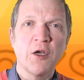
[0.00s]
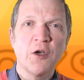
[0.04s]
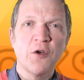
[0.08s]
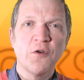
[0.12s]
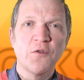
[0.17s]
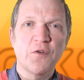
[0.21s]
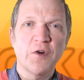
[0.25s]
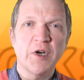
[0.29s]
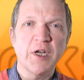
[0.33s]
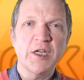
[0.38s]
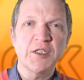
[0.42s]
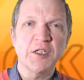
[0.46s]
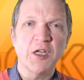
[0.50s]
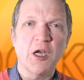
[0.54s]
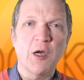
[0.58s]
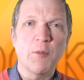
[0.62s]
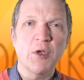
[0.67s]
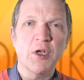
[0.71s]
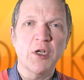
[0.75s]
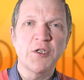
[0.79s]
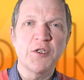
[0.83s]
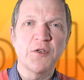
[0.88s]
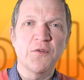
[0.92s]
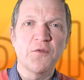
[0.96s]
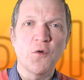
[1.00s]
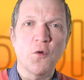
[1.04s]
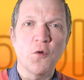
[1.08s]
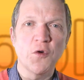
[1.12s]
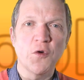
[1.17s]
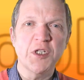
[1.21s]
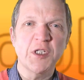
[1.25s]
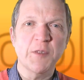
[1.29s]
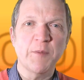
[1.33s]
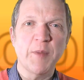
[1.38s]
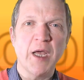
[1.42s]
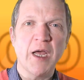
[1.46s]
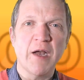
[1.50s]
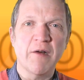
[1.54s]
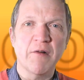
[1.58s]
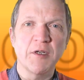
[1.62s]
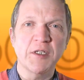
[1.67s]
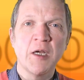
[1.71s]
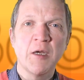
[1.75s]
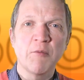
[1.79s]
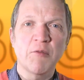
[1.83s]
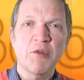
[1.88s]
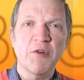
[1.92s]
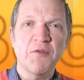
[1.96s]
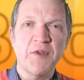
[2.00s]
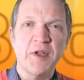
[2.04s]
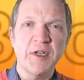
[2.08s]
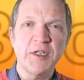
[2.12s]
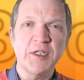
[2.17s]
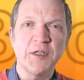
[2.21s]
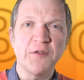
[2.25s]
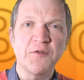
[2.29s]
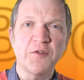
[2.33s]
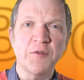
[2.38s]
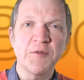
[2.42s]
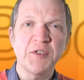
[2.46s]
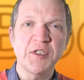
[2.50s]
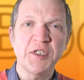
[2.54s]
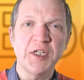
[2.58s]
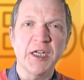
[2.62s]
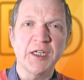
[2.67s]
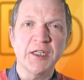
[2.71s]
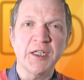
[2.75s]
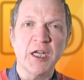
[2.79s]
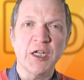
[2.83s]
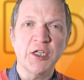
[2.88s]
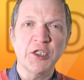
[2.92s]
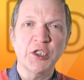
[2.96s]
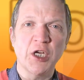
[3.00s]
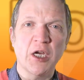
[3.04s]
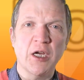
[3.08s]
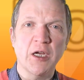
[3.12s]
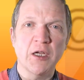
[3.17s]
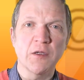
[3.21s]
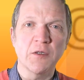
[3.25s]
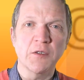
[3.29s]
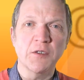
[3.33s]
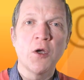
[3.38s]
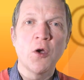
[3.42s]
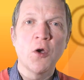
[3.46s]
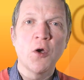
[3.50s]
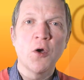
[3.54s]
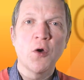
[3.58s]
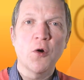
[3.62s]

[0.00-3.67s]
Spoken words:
for example a divorced parent prevented from seeing their child,